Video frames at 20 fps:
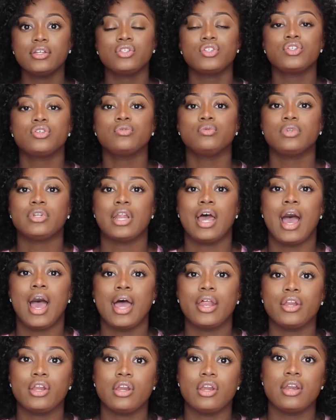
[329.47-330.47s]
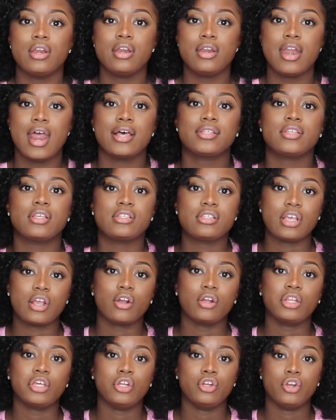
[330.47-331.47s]
to not
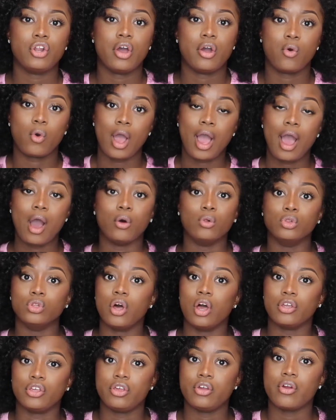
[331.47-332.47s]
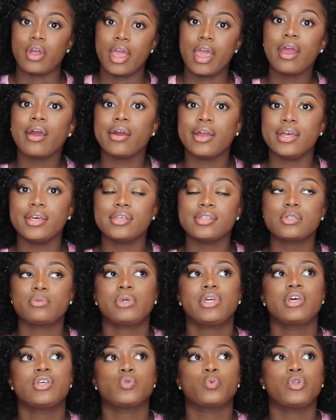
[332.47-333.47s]
necessarily know how long your hair is,
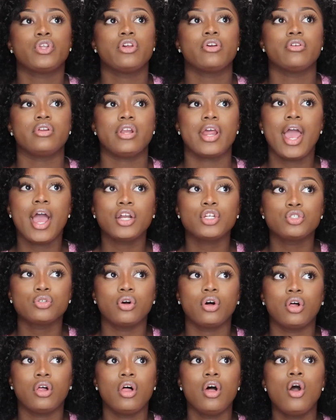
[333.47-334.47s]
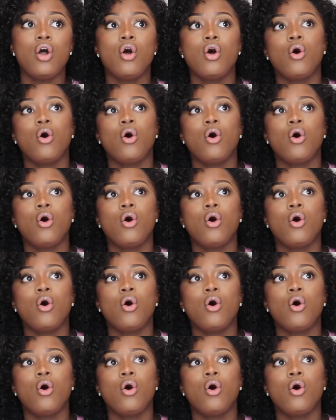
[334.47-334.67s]
because when you're natural,